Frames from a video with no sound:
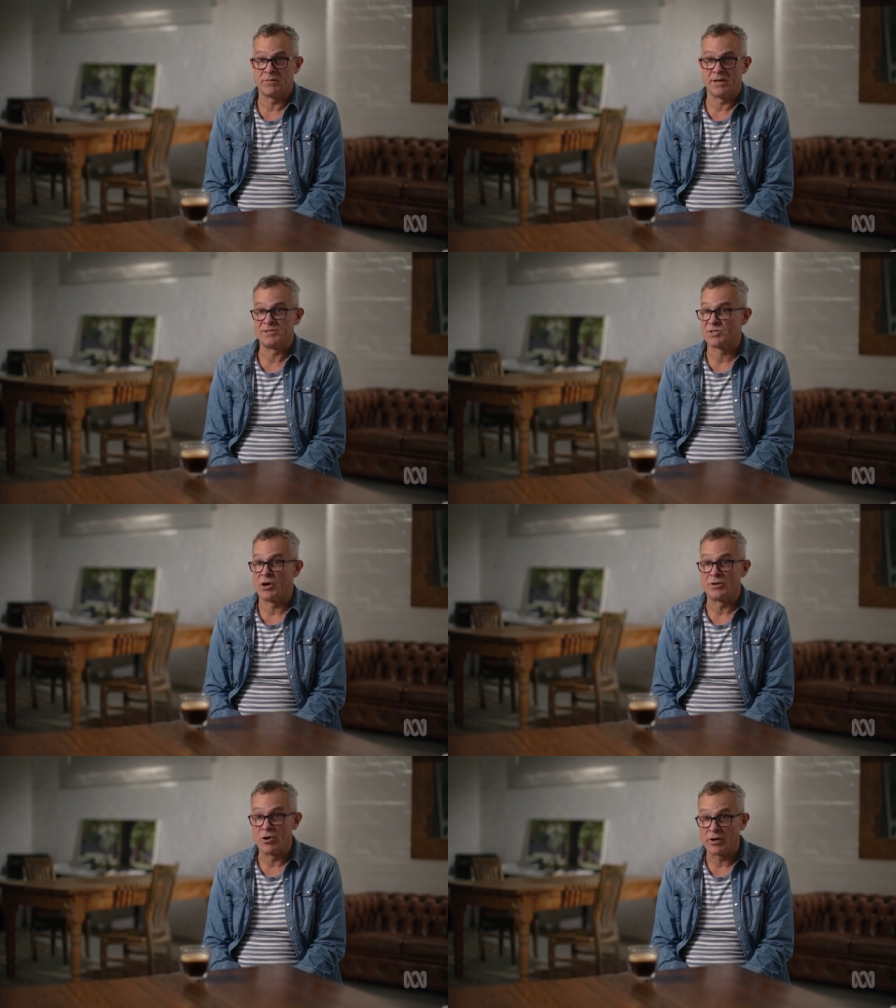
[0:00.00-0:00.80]

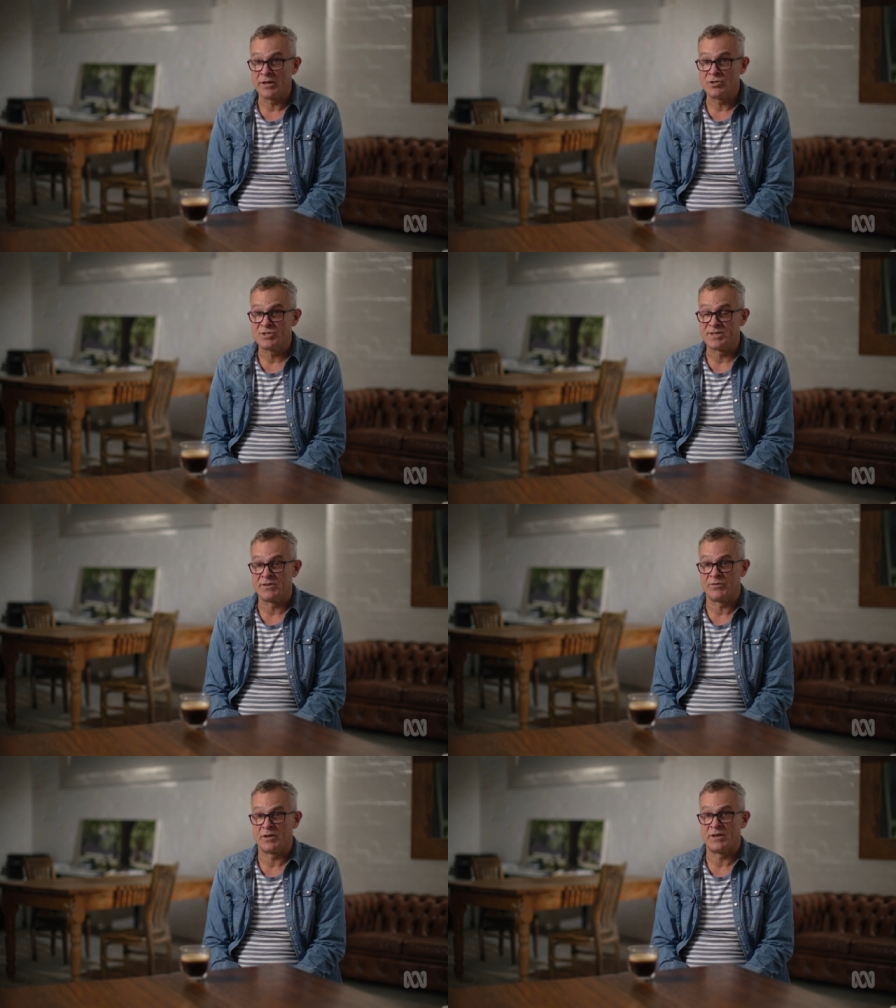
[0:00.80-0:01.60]
inside knowledge,
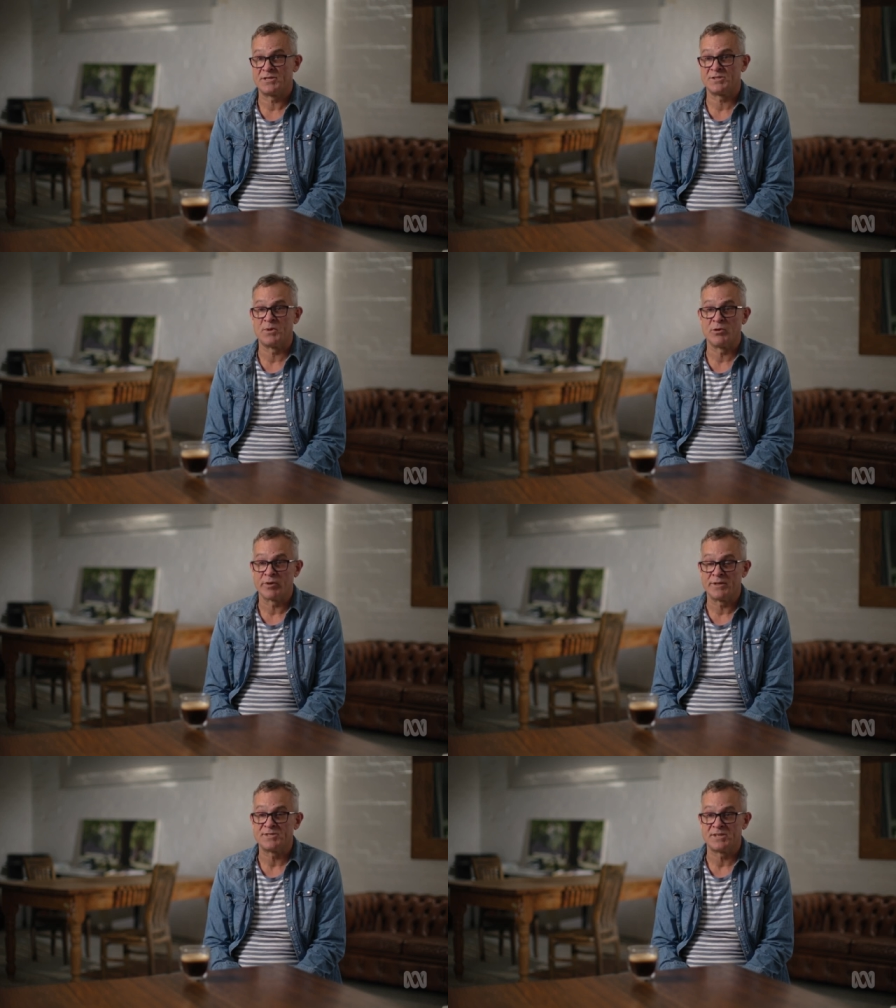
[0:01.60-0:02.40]
significant
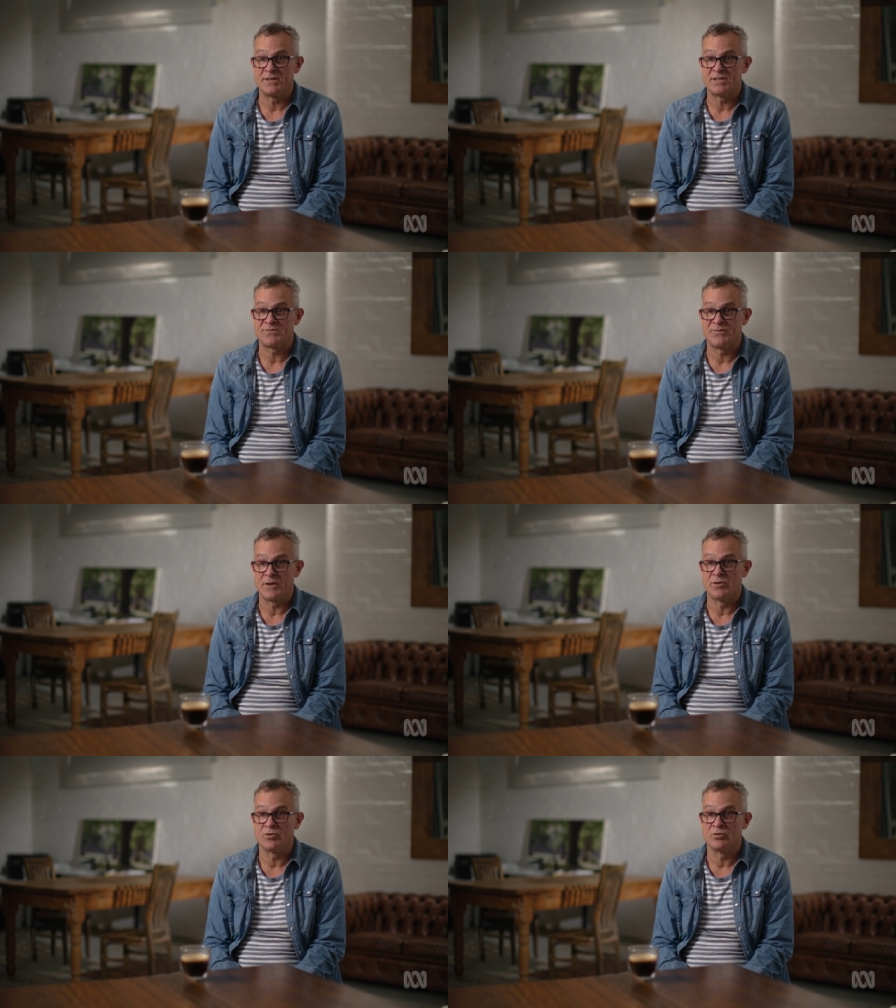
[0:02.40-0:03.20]
experience in this
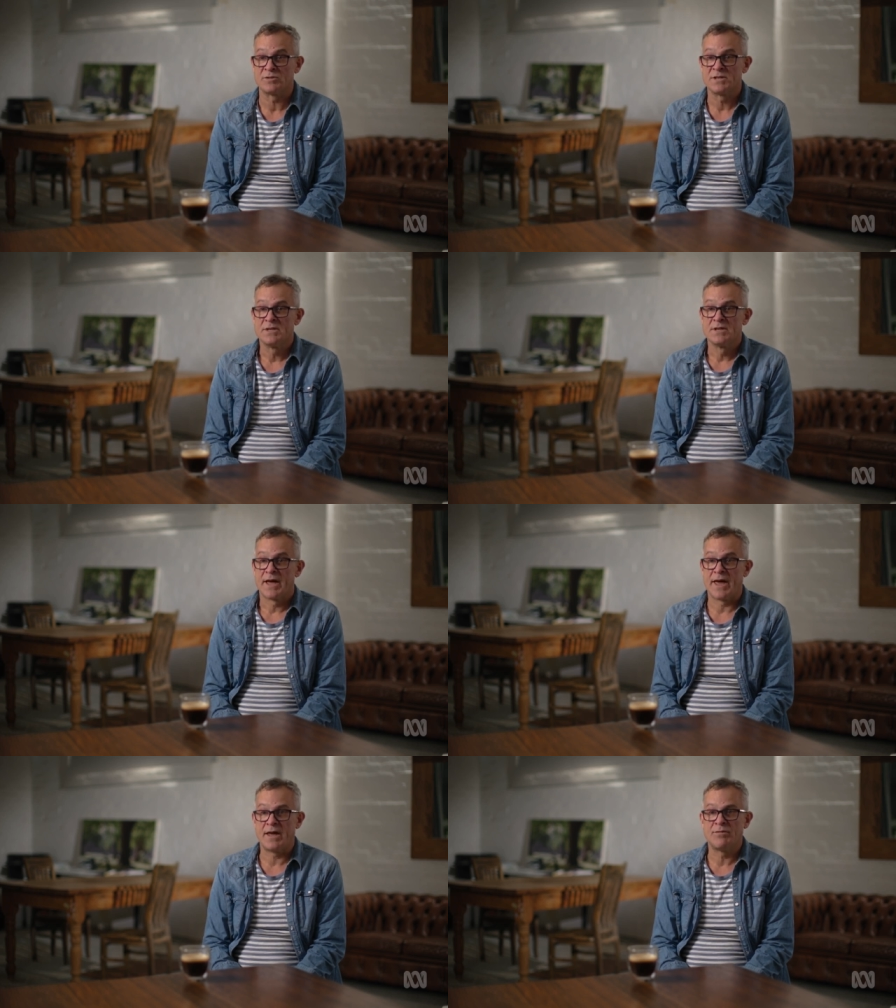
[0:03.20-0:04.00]
field,
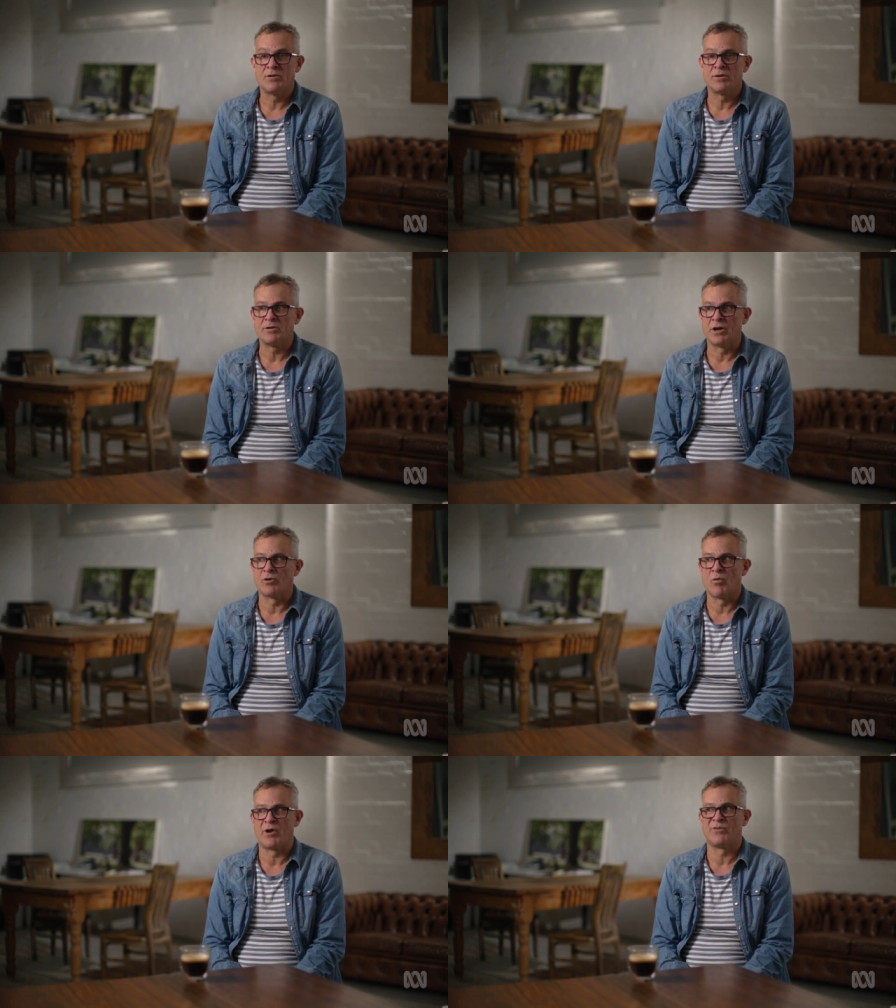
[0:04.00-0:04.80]
and that, you know,
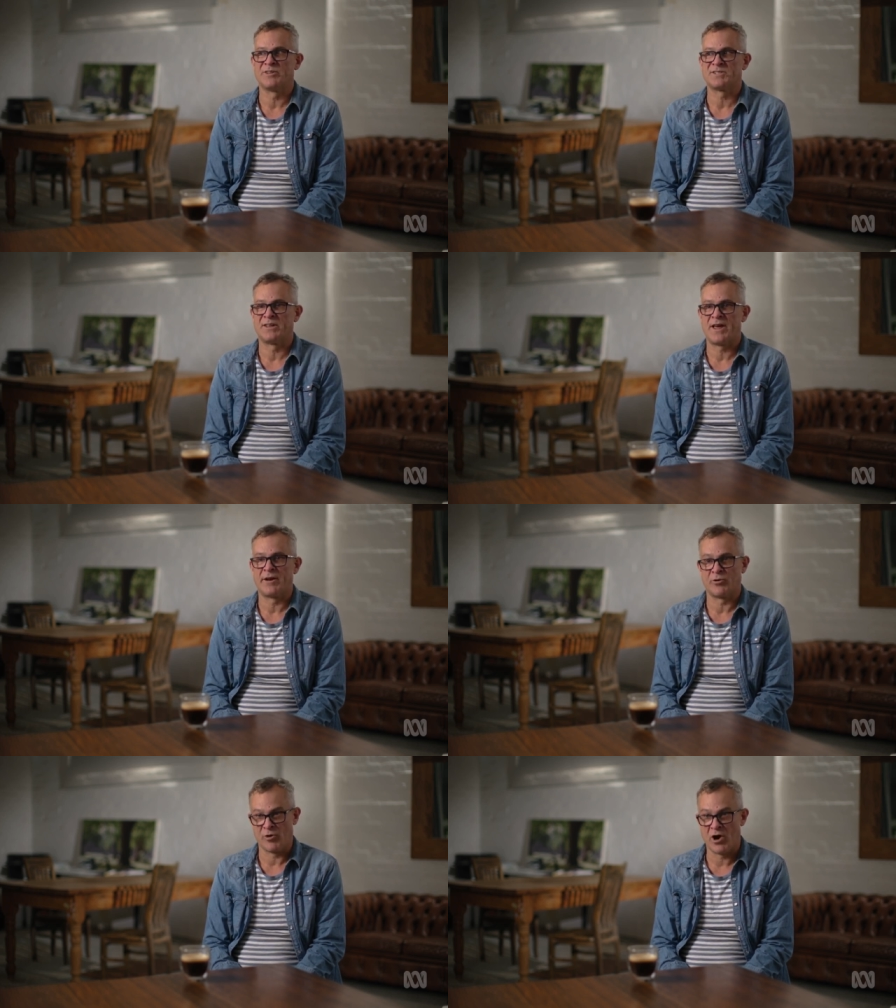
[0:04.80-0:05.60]
quite obviously they had
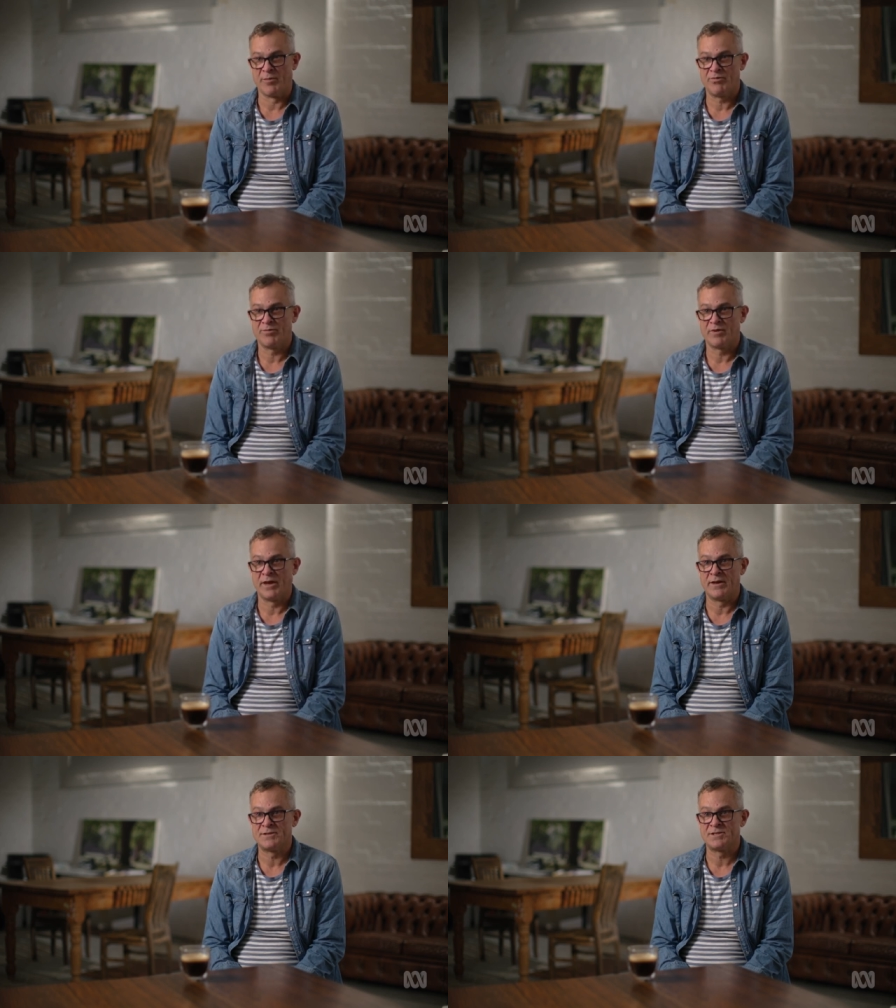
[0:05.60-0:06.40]
a gripe,
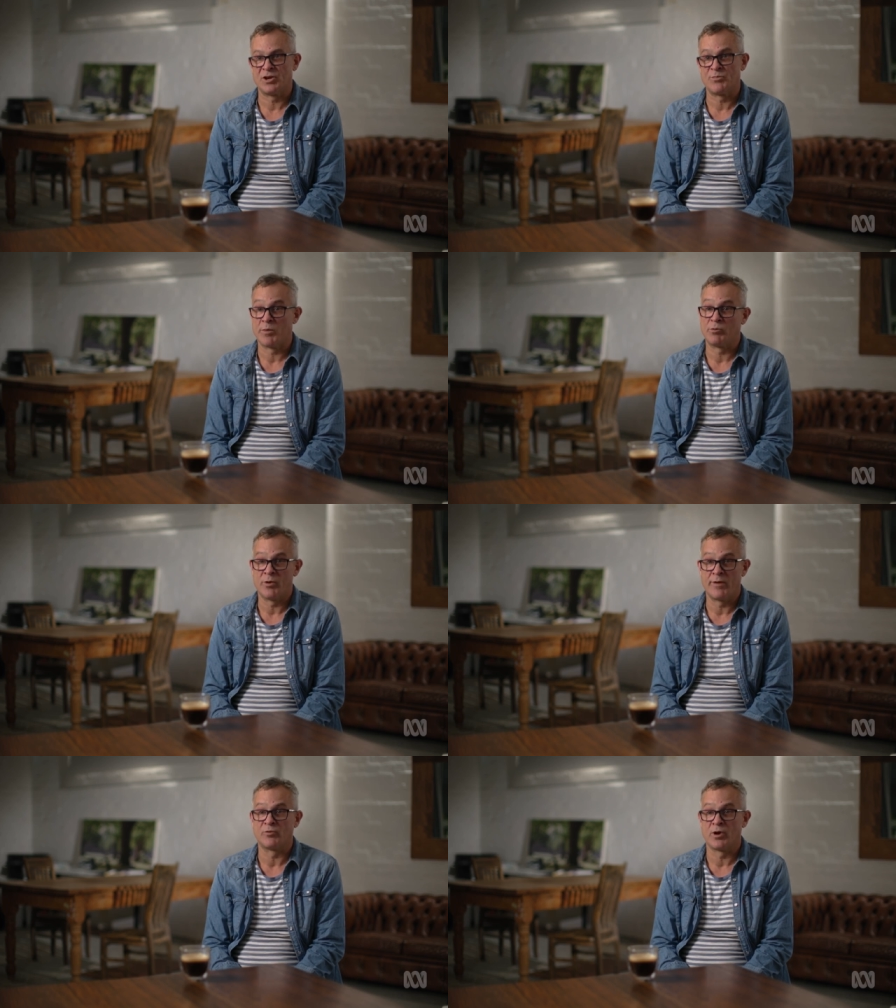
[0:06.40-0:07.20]
and, you know, people
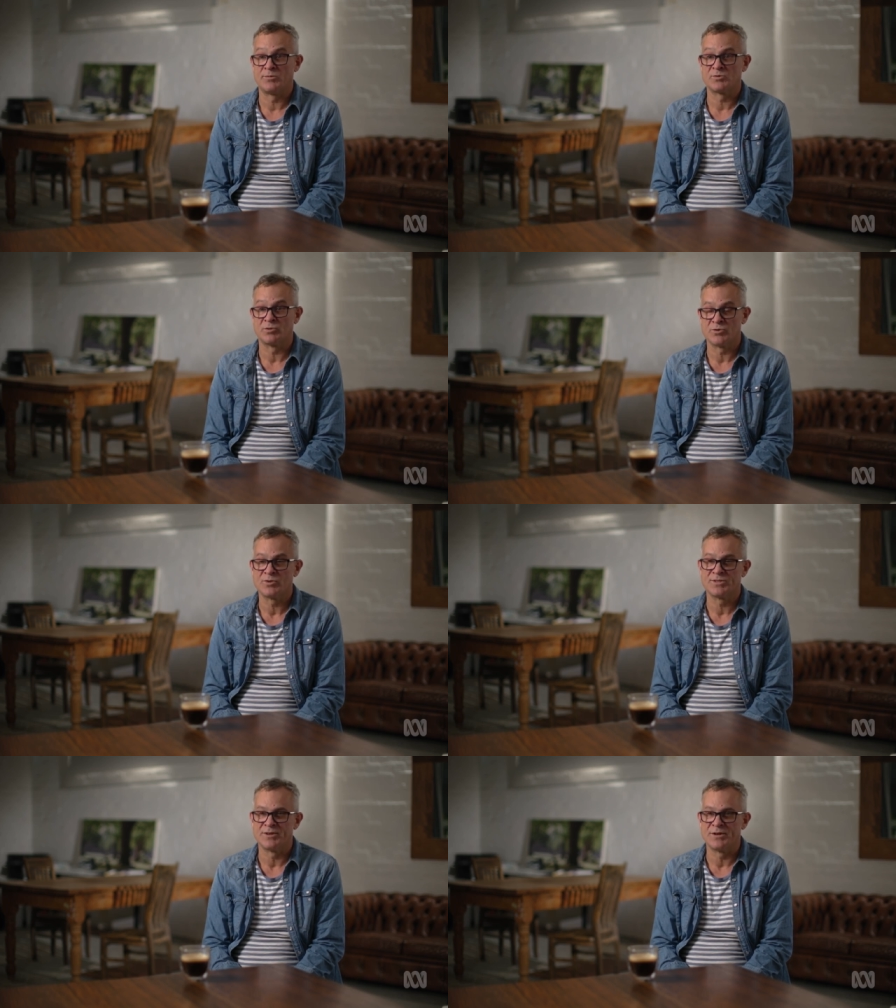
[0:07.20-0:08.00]
who have gripes will
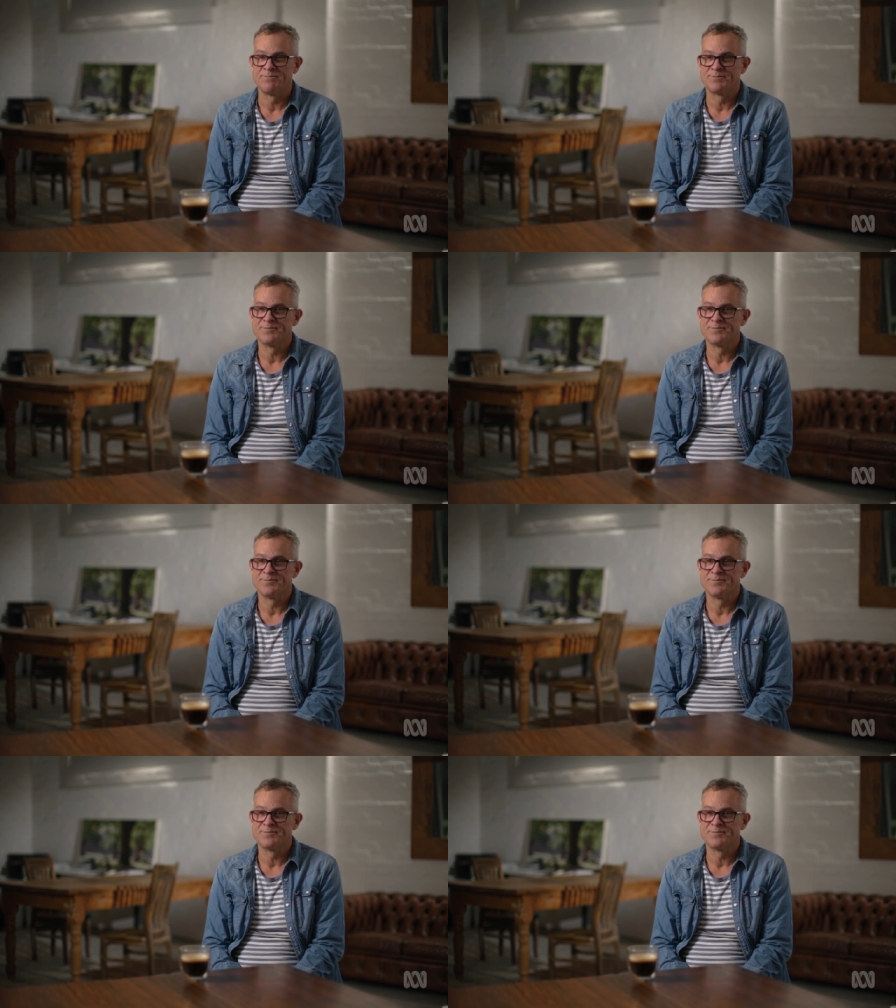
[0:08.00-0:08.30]
talk to you.